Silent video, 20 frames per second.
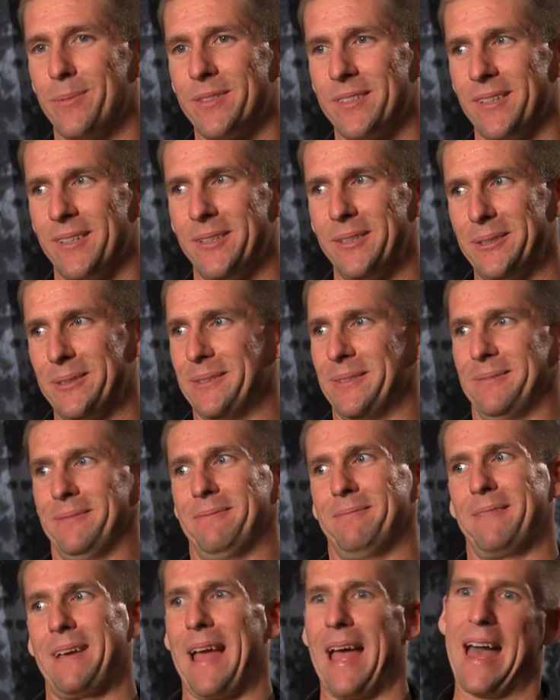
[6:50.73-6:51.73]
So
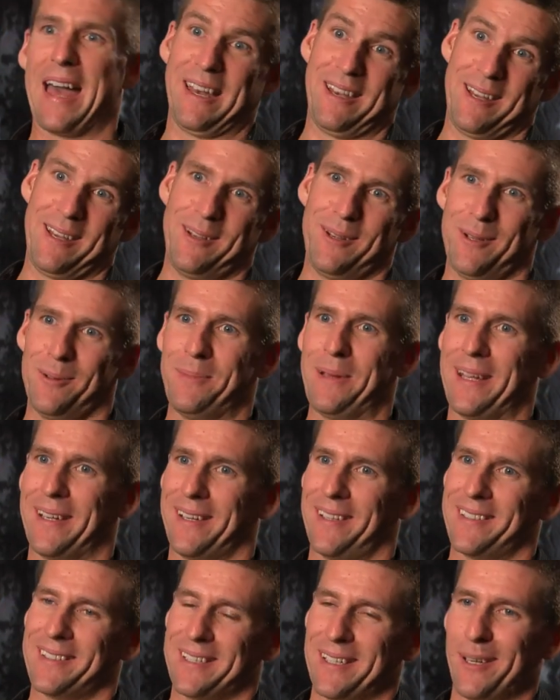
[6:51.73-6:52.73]
how do you make
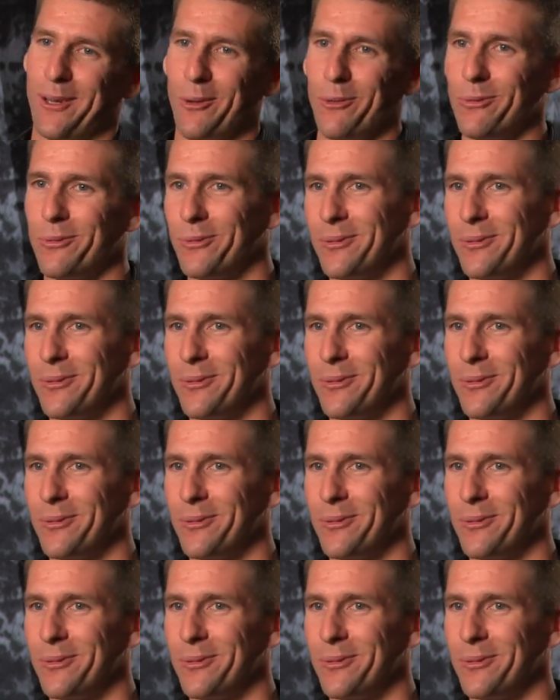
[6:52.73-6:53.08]
yourself